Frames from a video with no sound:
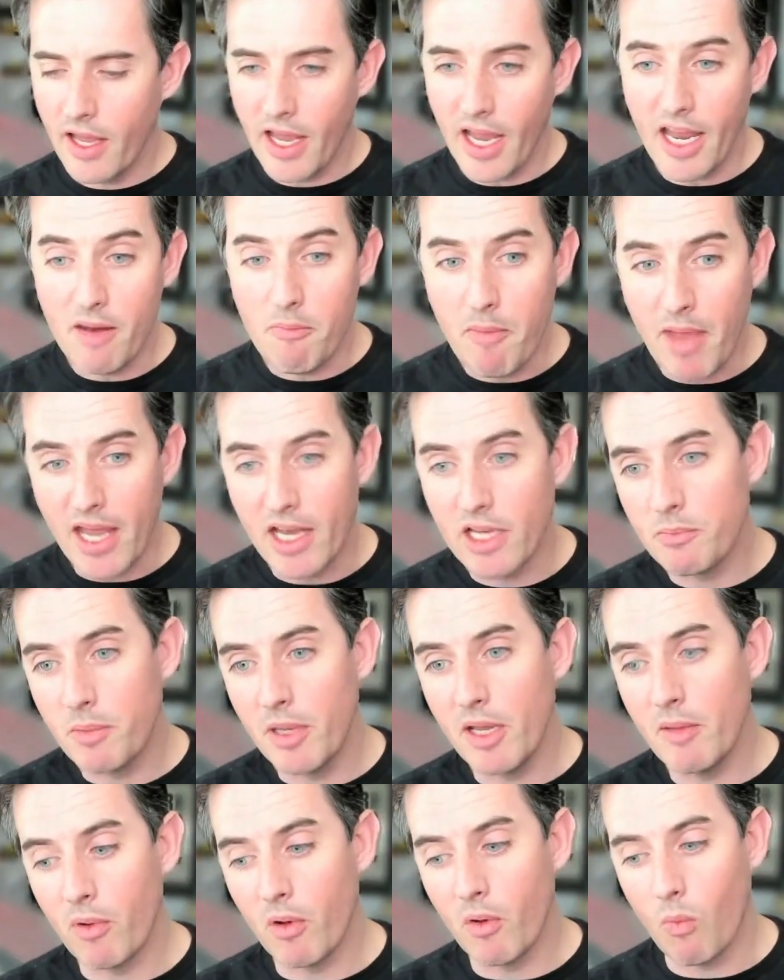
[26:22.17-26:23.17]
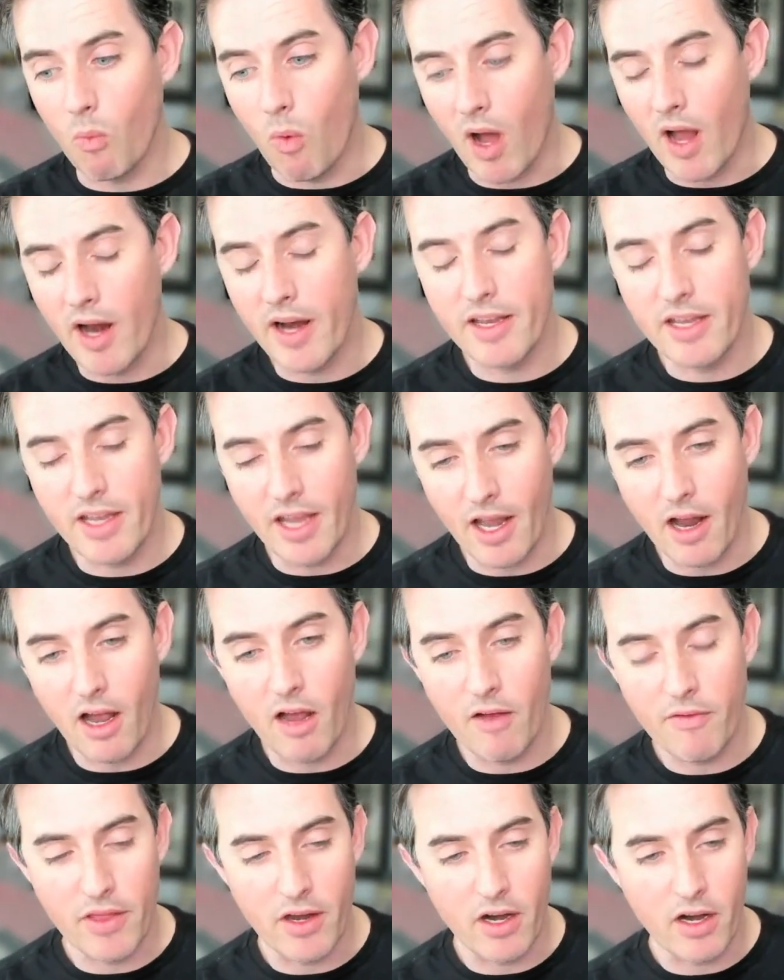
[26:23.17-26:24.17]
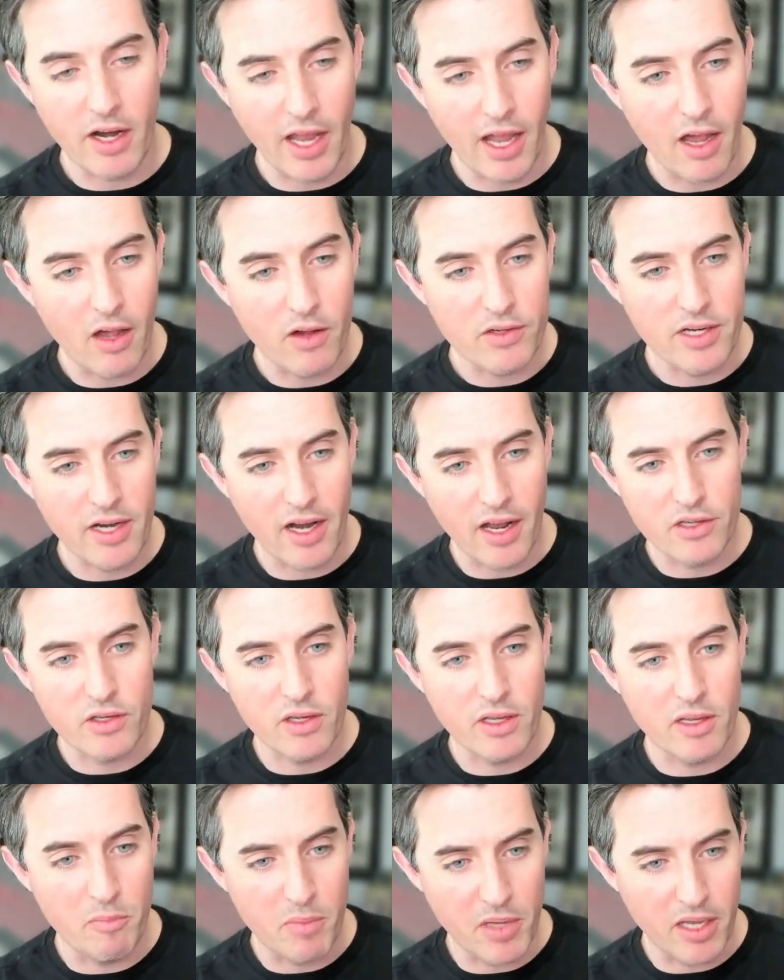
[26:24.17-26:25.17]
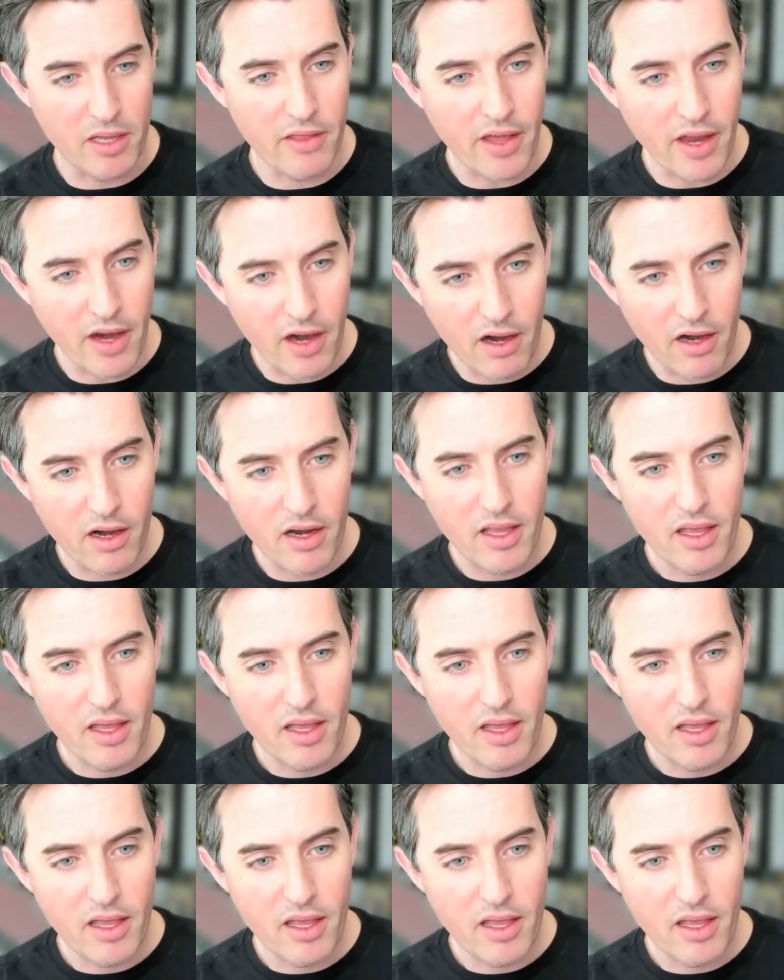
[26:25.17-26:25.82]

and makes people want to get off their couch and actually be there.